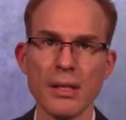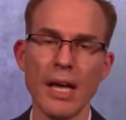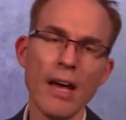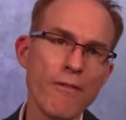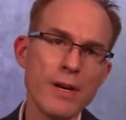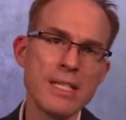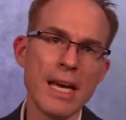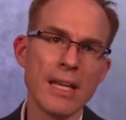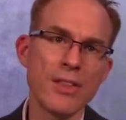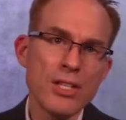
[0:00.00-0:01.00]
If we
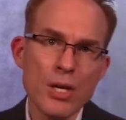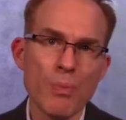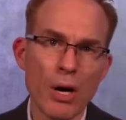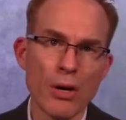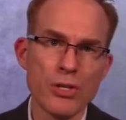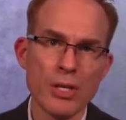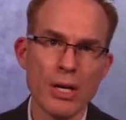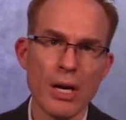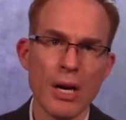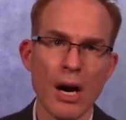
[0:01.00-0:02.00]
take this approach,
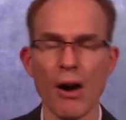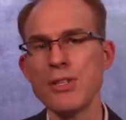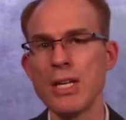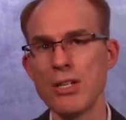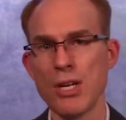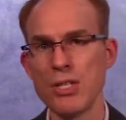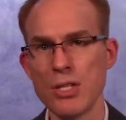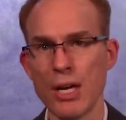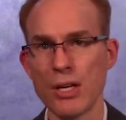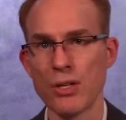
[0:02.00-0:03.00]
our CSS
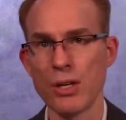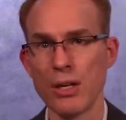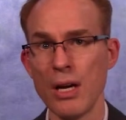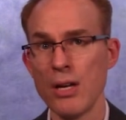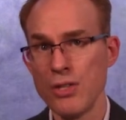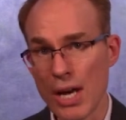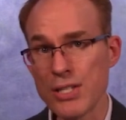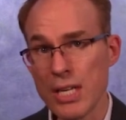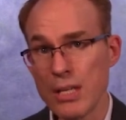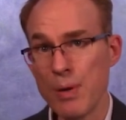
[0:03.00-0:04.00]
selector does
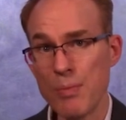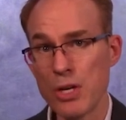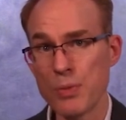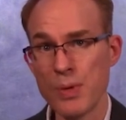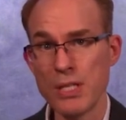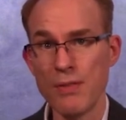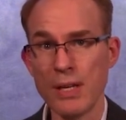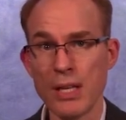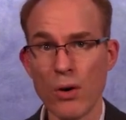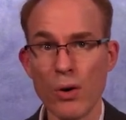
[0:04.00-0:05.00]
need to be more
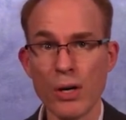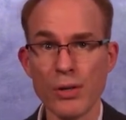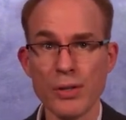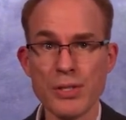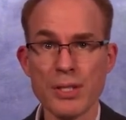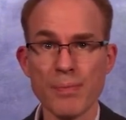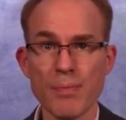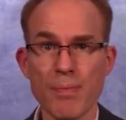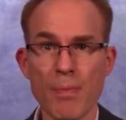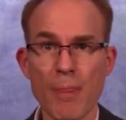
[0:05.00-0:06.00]
specific than Oracle's.
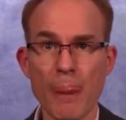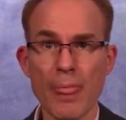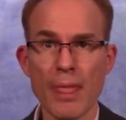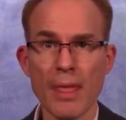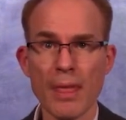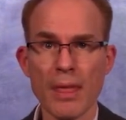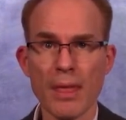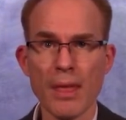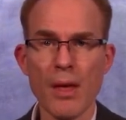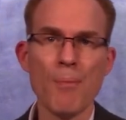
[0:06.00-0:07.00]

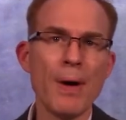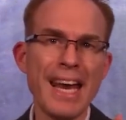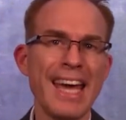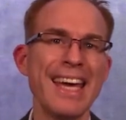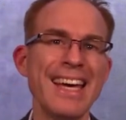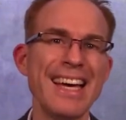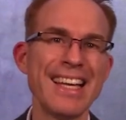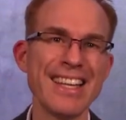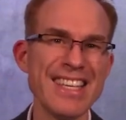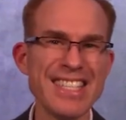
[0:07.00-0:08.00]
But hey,
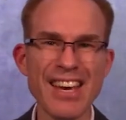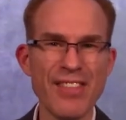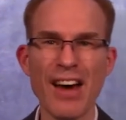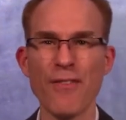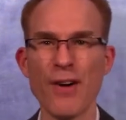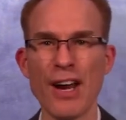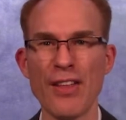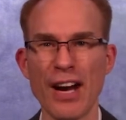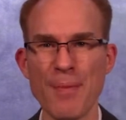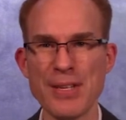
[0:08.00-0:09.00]
Let's save that for
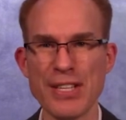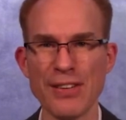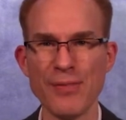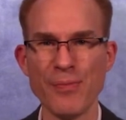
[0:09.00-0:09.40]
another episode.